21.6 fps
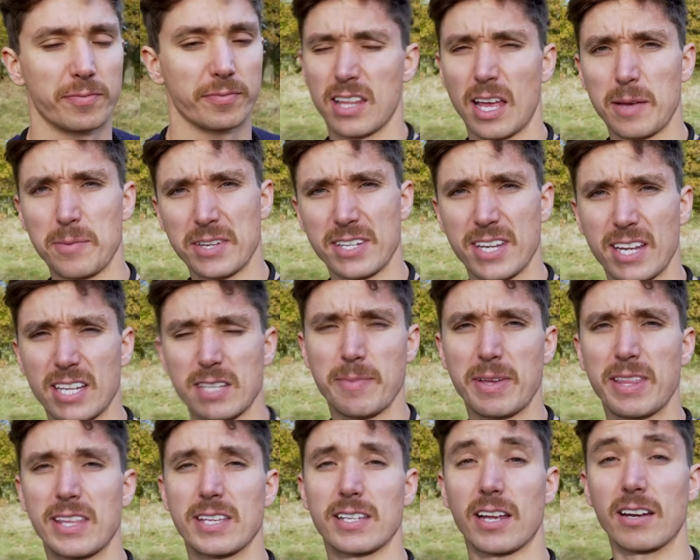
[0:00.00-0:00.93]
That being said, to
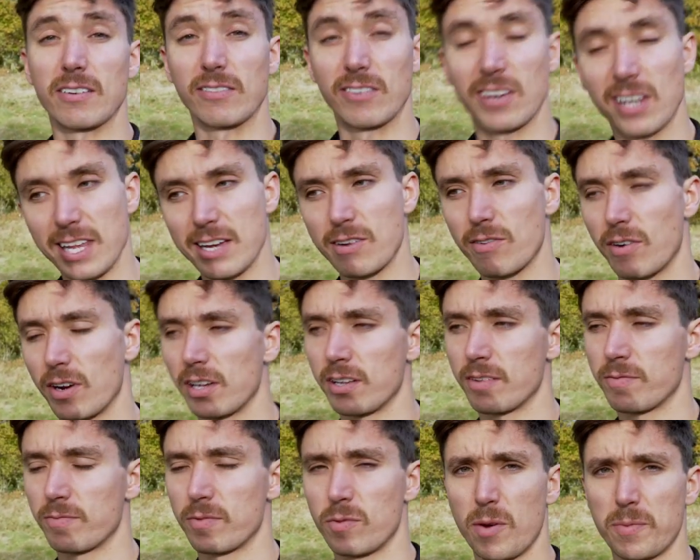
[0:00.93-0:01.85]
make this kind of clearer,
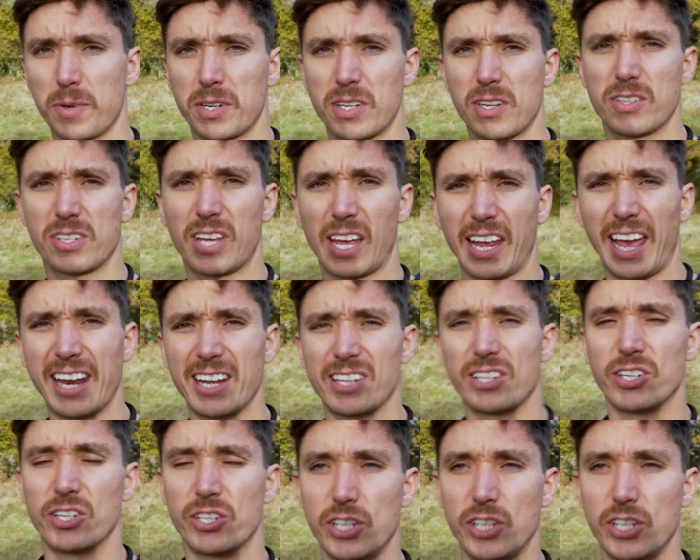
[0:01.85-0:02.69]
what I'm going to do is get editor